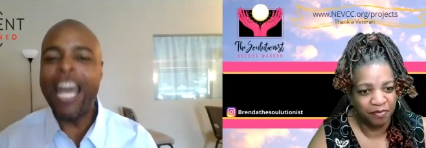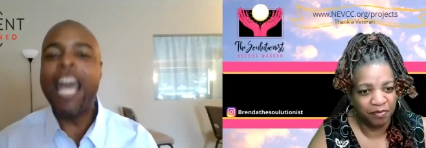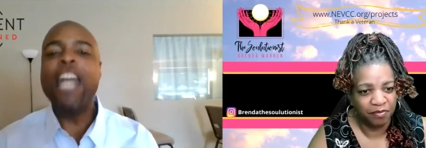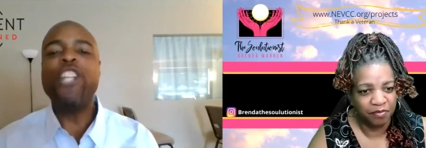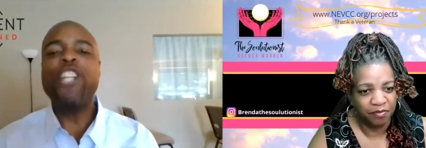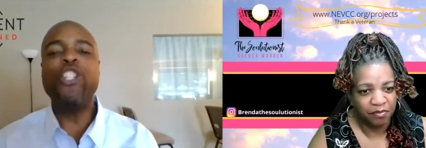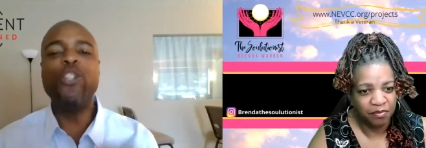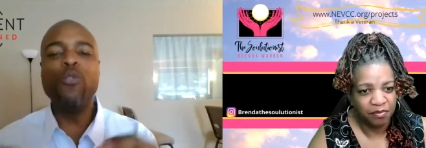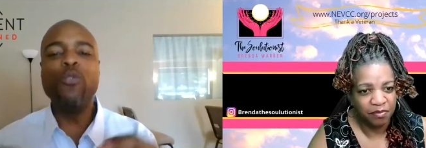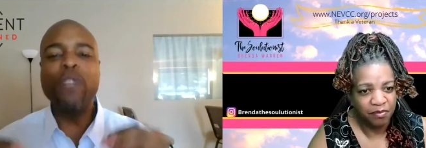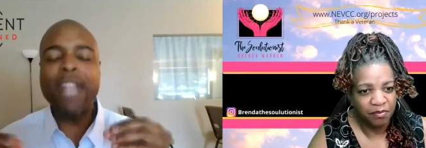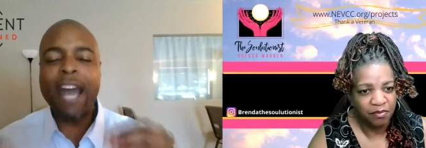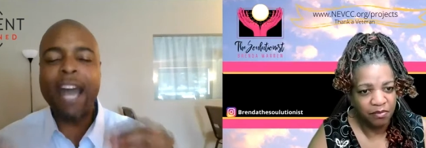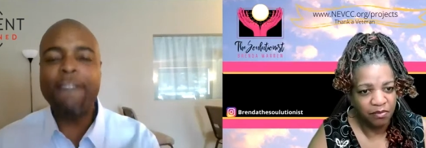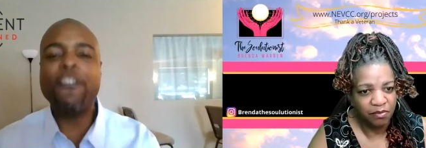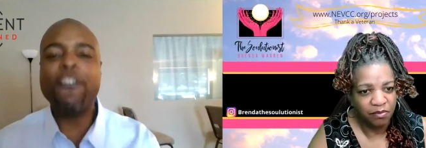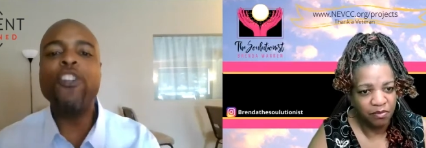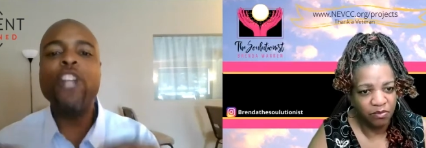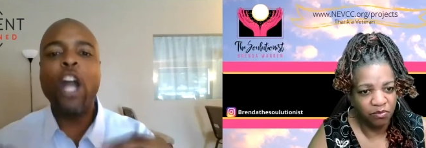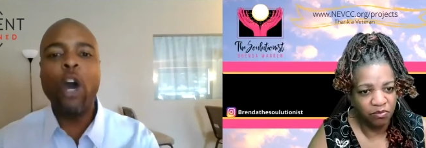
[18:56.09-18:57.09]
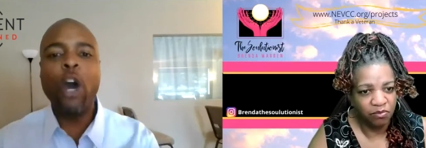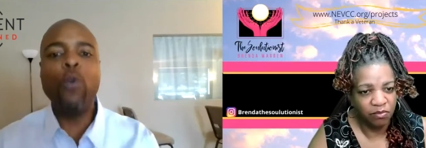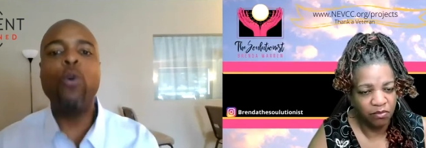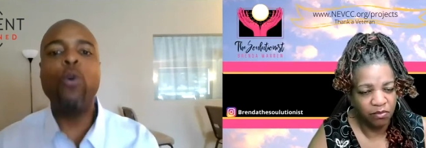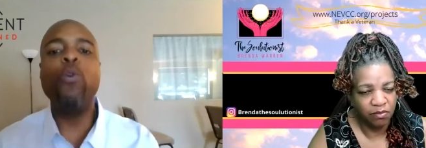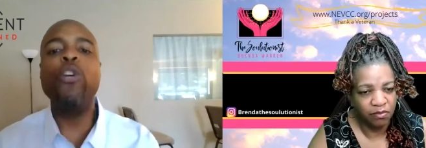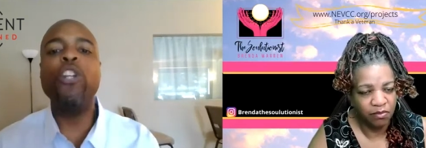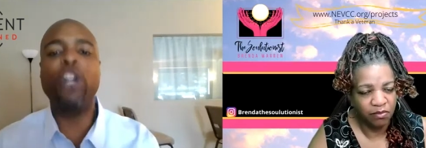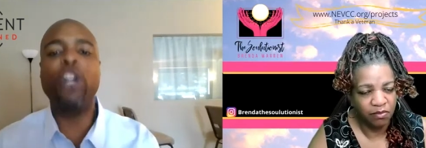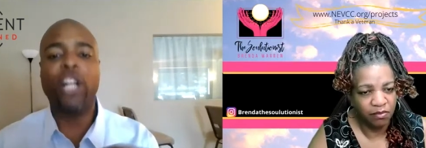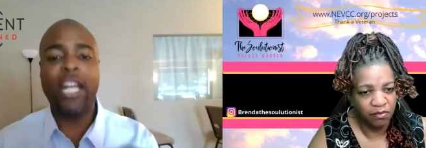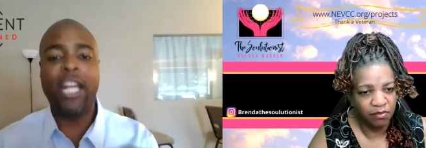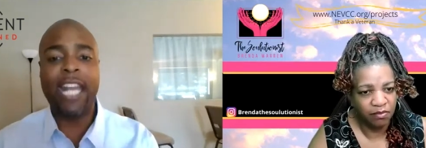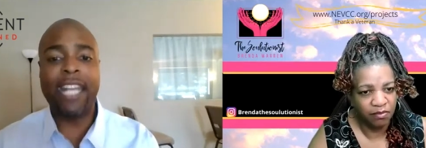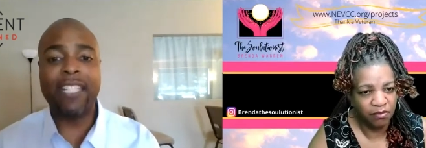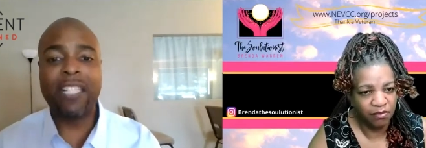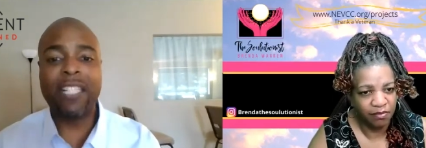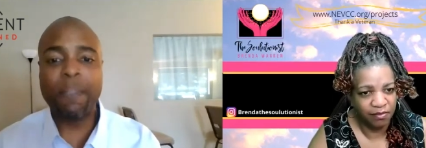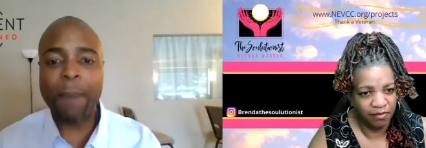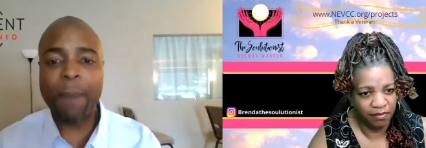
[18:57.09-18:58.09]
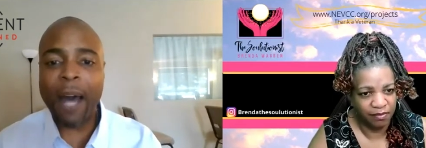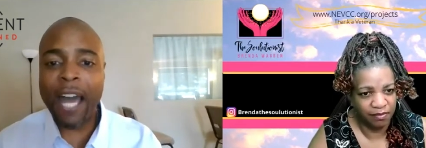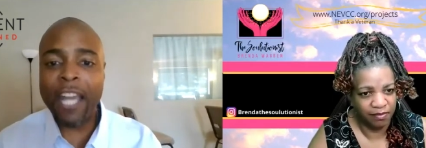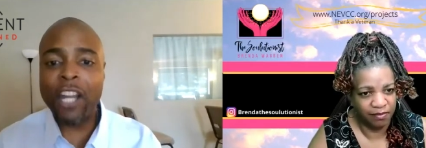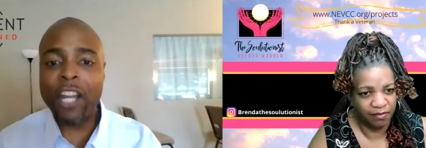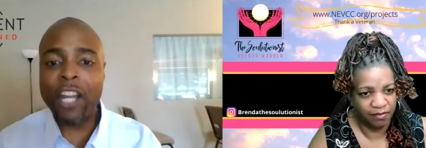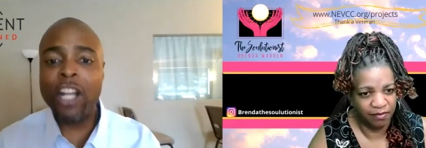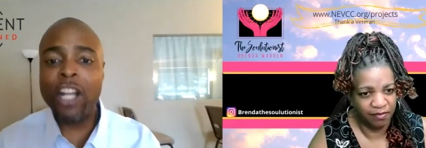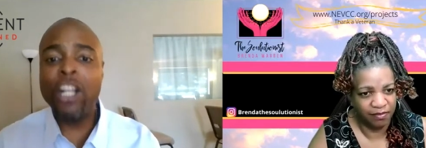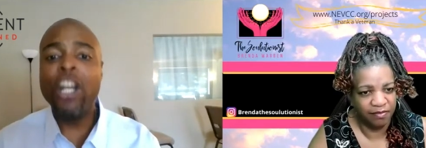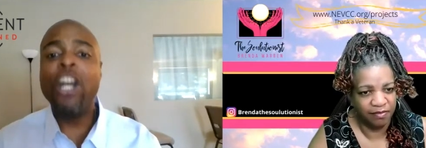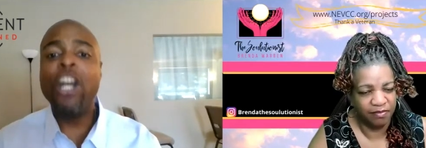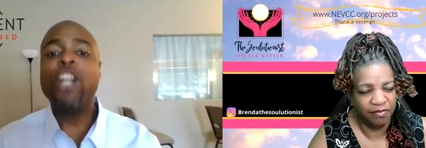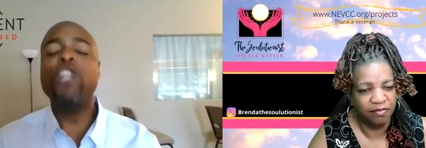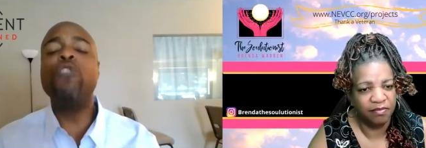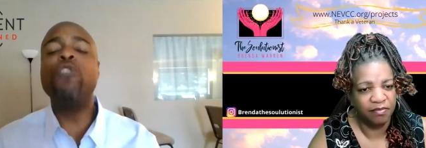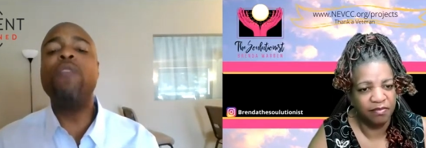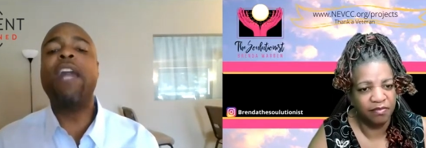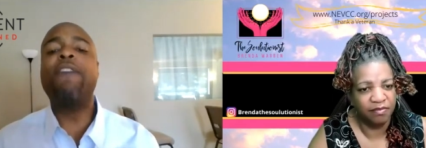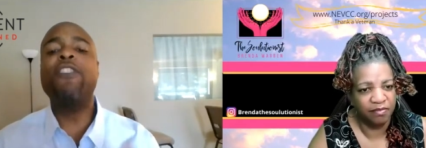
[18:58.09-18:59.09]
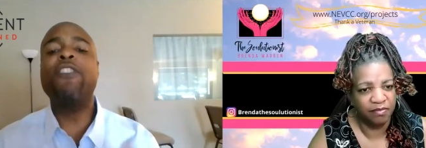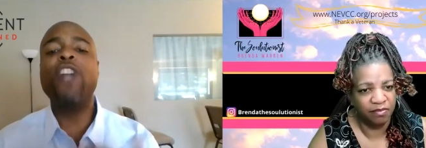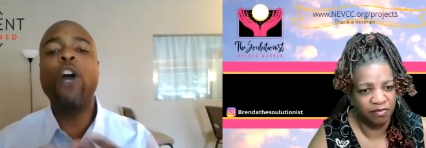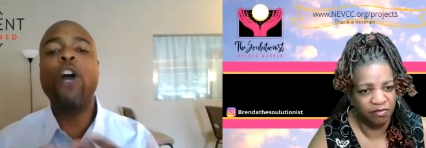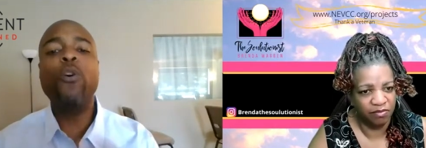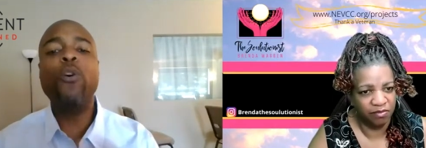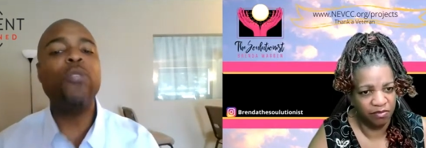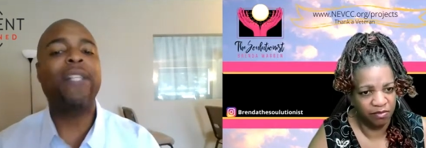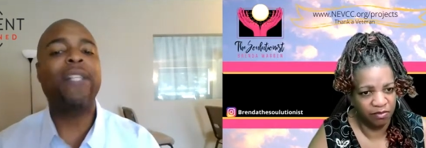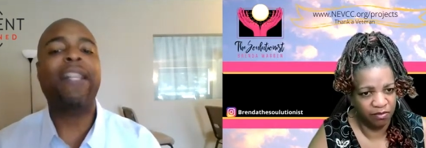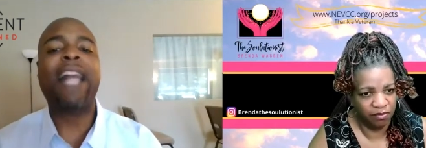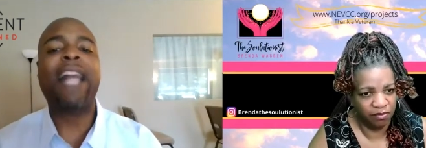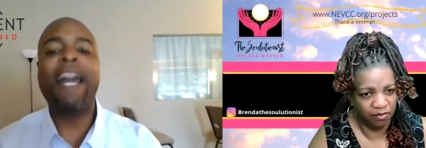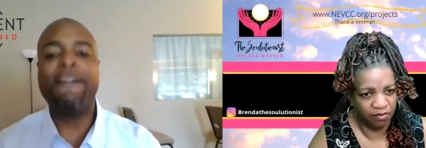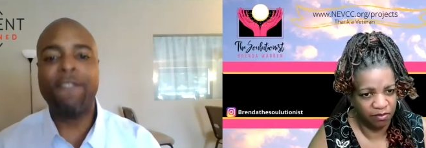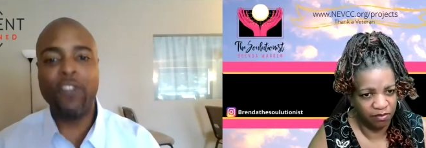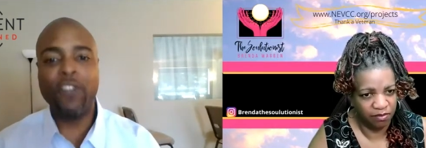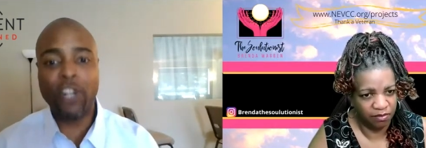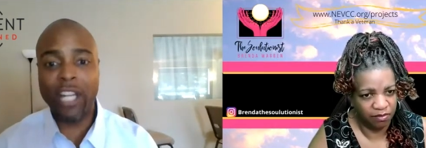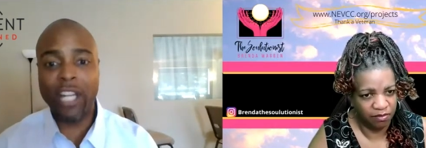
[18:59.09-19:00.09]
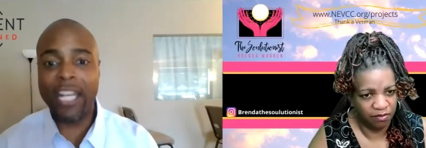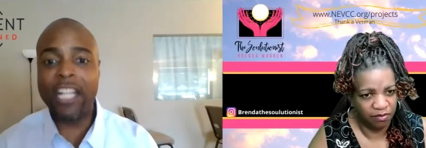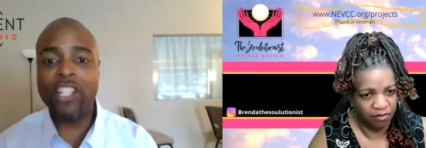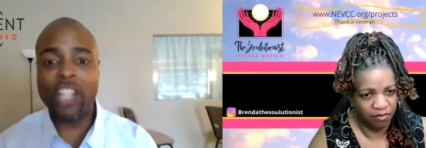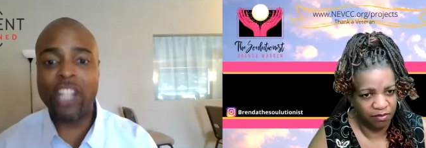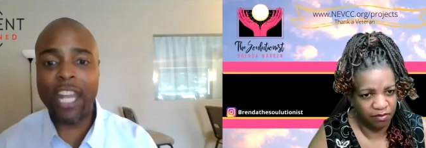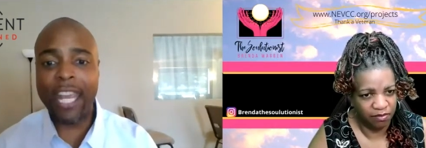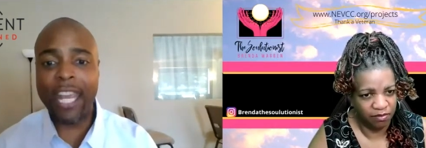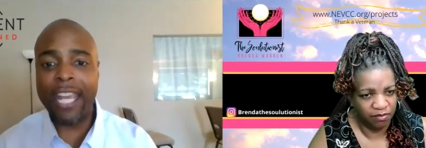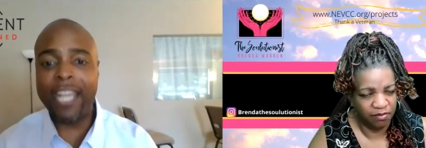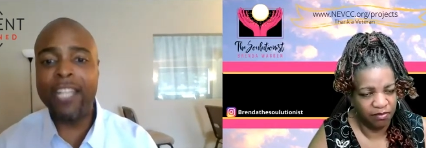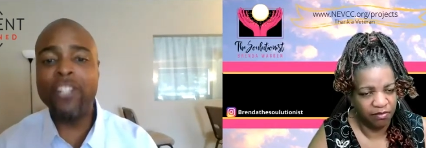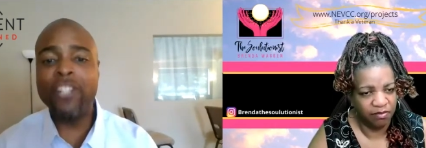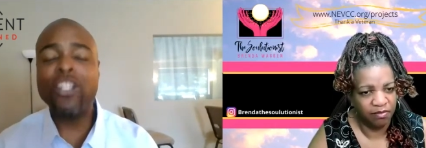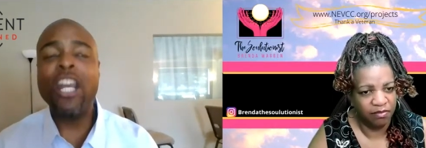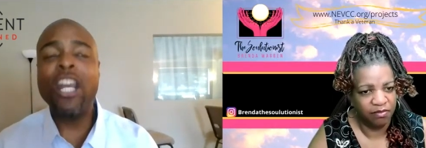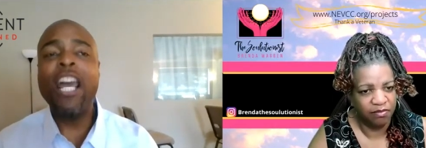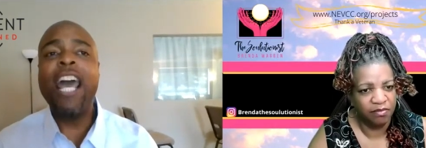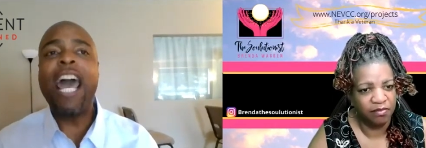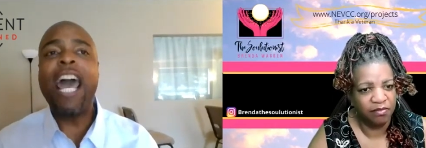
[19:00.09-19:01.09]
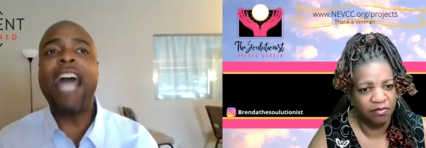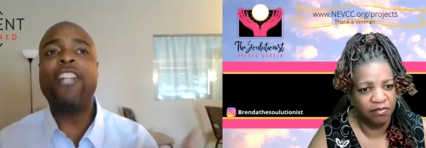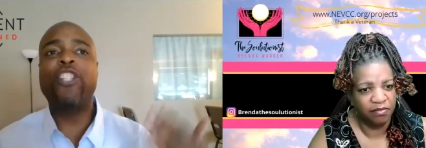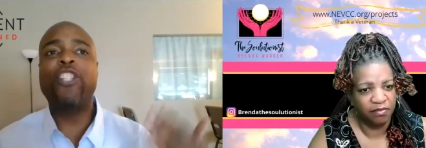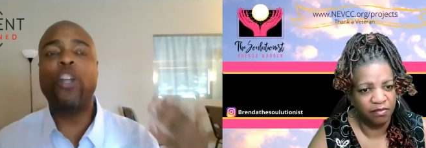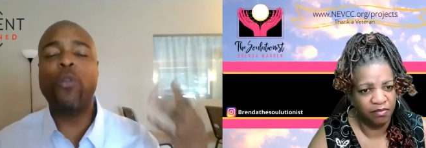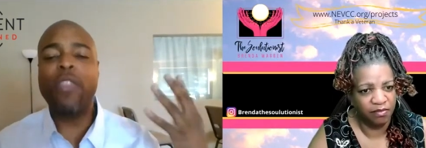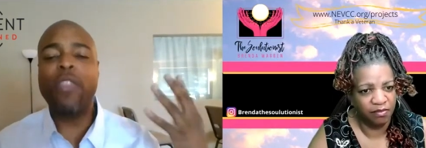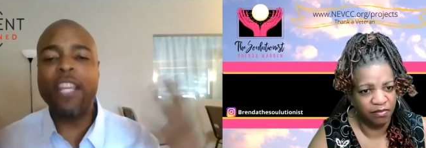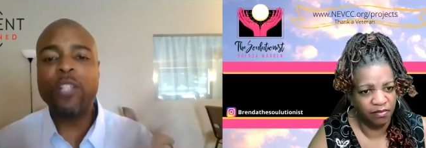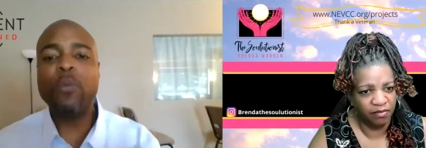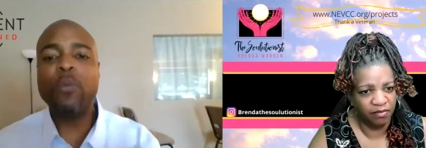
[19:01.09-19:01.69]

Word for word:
Speaker 1: You never know who you're going to inspire, you never know whose life you're going to change. And so this